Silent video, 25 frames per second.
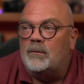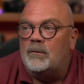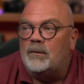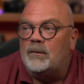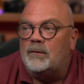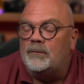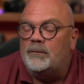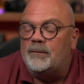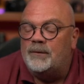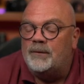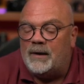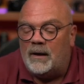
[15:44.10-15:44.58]

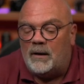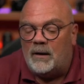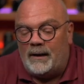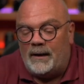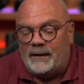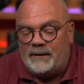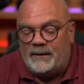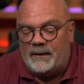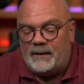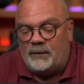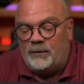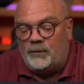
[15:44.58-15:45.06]
now I
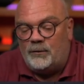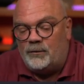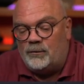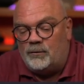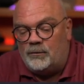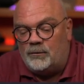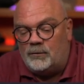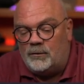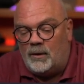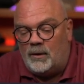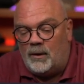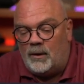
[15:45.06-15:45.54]
can
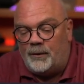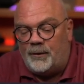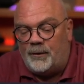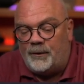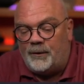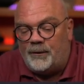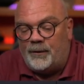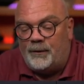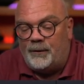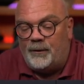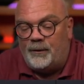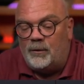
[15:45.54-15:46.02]
do
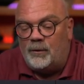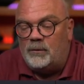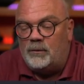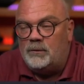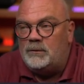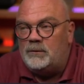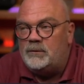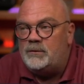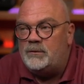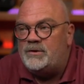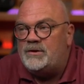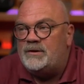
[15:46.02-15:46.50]
another
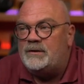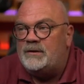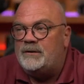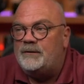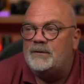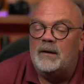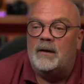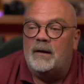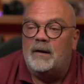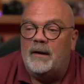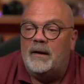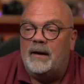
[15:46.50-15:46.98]
node,
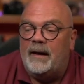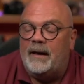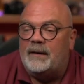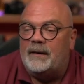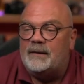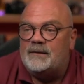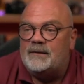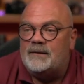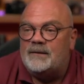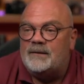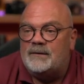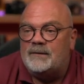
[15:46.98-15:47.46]
Shift
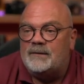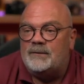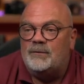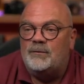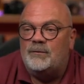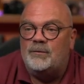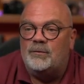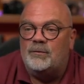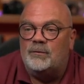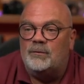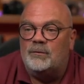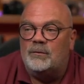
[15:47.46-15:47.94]
S
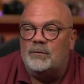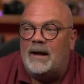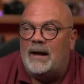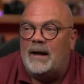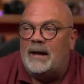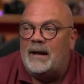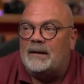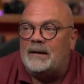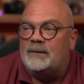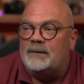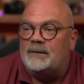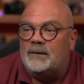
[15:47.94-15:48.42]
to
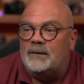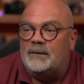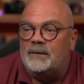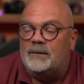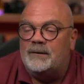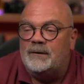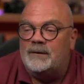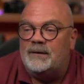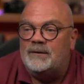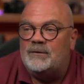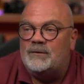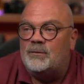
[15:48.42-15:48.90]
add
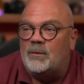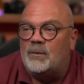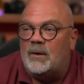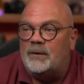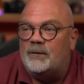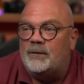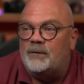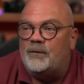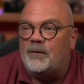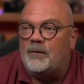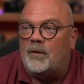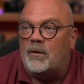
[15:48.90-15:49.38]
this one
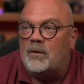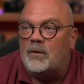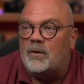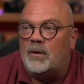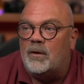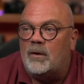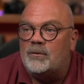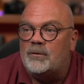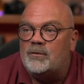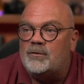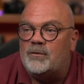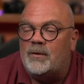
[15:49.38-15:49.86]
for
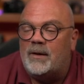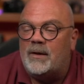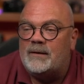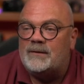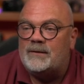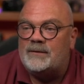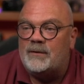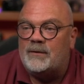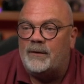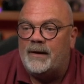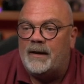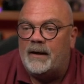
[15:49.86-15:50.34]

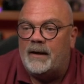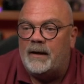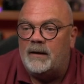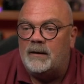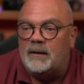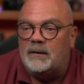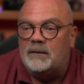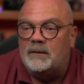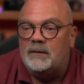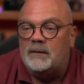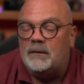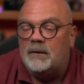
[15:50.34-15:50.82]
contrast
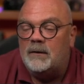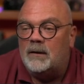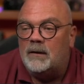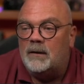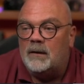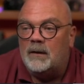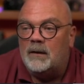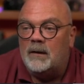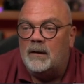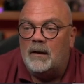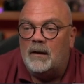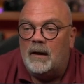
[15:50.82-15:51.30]
again
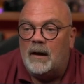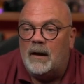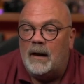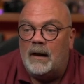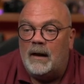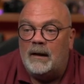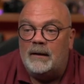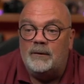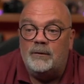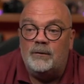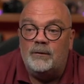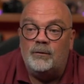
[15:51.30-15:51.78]

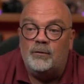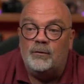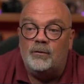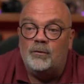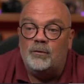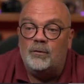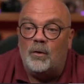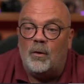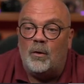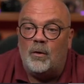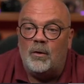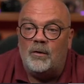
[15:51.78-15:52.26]
and
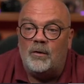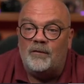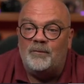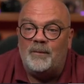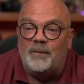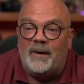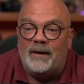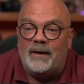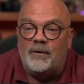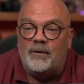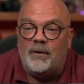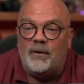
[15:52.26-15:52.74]
do all of
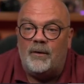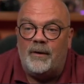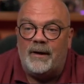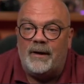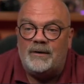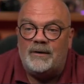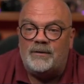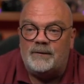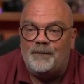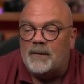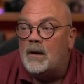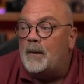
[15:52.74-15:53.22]
my
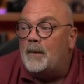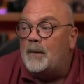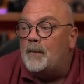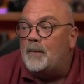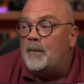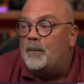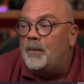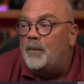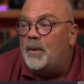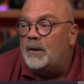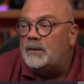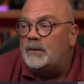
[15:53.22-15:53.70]
corrections.
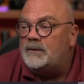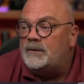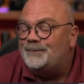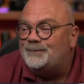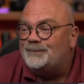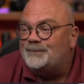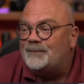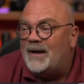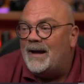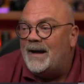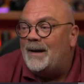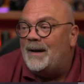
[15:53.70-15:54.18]

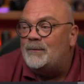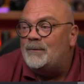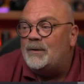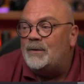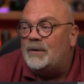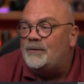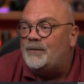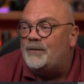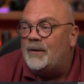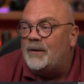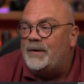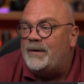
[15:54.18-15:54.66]
But I'm not
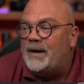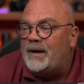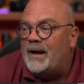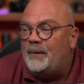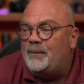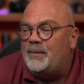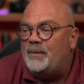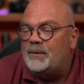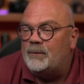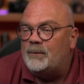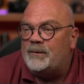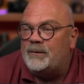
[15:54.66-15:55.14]
very
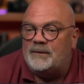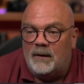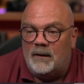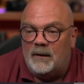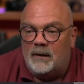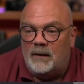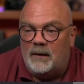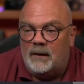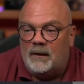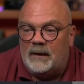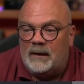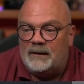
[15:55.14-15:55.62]
happy with
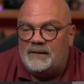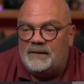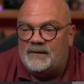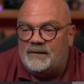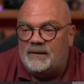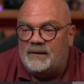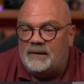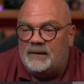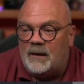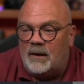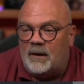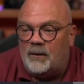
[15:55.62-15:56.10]
it. Let's
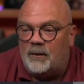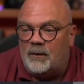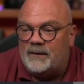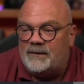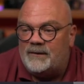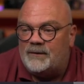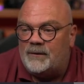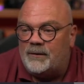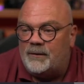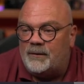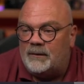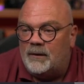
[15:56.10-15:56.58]
see how it's
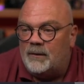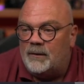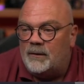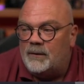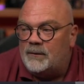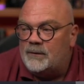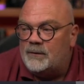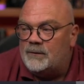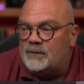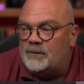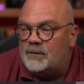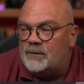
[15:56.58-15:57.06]
gonna be.
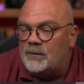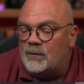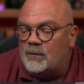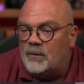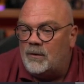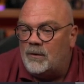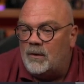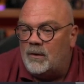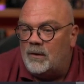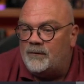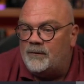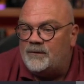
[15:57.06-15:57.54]
So
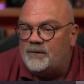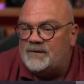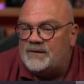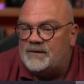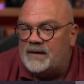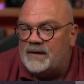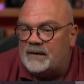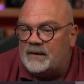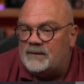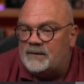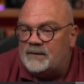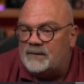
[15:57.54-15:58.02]

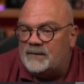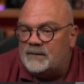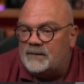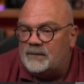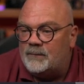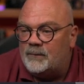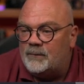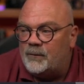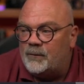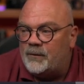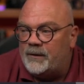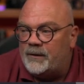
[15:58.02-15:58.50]
offset,
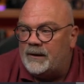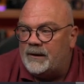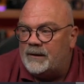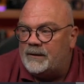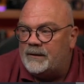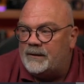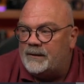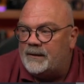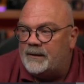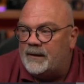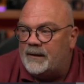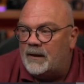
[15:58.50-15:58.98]
bring
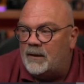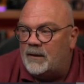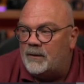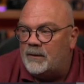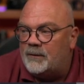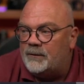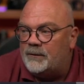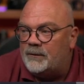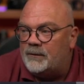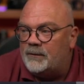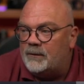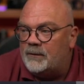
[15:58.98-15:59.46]
it
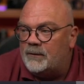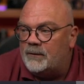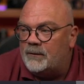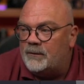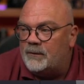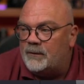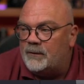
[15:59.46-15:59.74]
down the